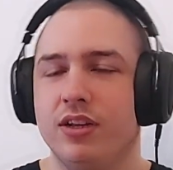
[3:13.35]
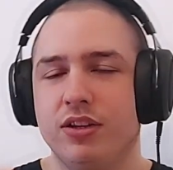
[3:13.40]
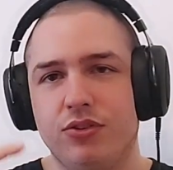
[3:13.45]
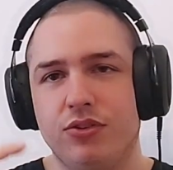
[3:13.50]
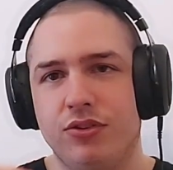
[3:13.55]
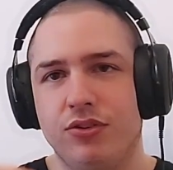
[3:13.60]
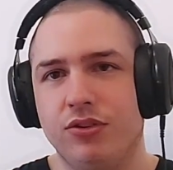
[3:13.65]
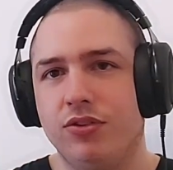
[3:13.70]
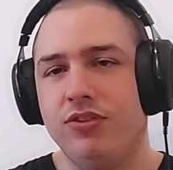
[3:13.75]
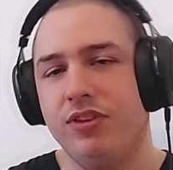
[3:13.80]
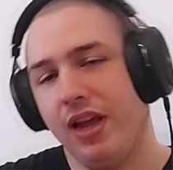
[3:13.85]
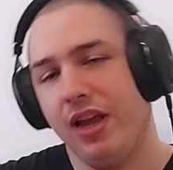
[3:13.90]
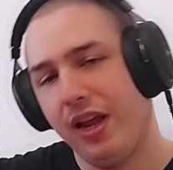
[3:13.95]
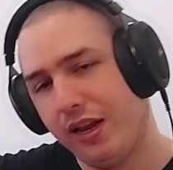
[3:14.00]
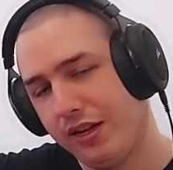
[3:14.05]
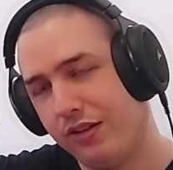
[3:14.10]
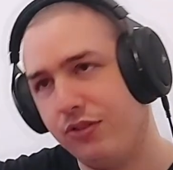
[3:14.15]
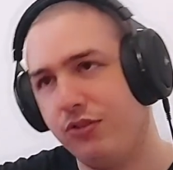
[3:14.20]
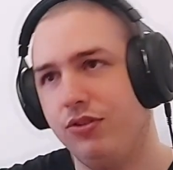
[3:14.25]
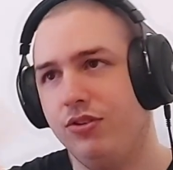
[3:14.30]
To do
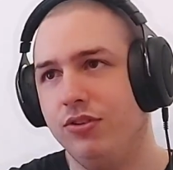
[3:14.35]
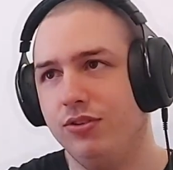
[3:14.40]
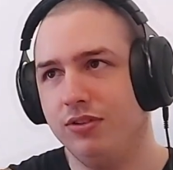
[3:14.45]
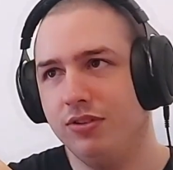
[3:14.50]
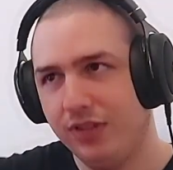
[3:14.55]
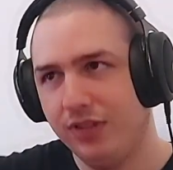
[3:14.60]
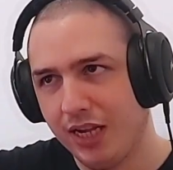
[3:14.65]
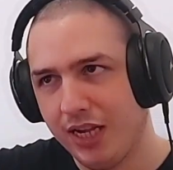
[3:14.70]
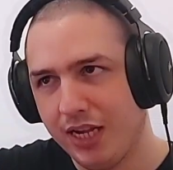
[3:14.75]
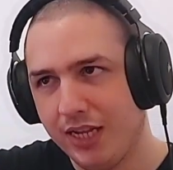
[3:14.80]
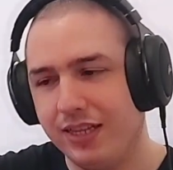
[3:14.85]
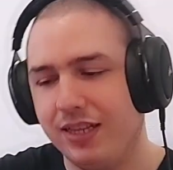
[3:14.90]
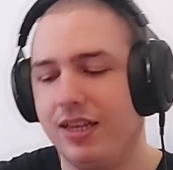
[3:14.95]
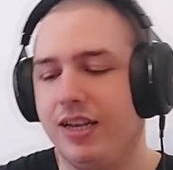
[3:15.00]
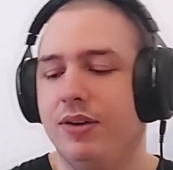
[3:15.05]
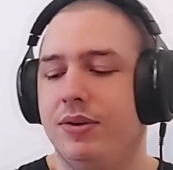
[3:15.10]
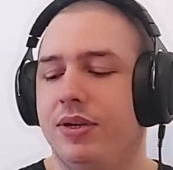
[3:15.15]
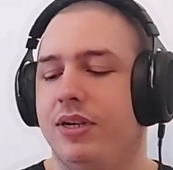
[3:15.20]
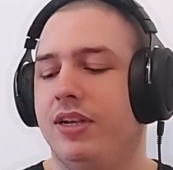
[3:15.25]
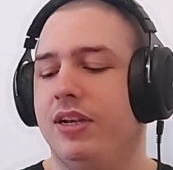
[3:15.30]
da, to do da.
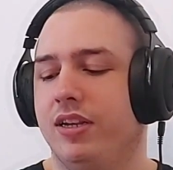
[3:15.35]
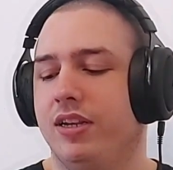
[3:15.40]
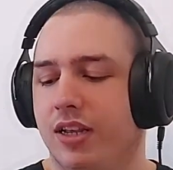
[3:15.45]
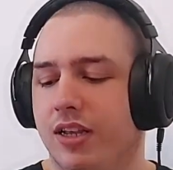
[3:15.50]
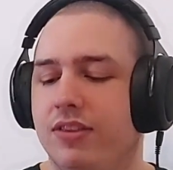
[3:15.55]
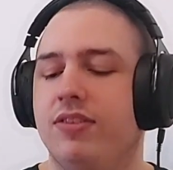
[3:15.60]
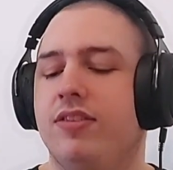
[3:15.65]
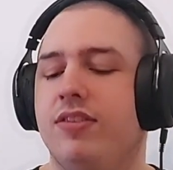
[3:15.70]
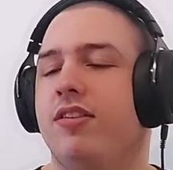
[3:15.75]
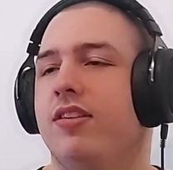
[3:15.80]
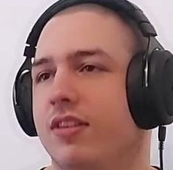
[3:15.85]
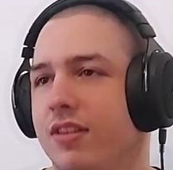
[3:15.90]
I really like that.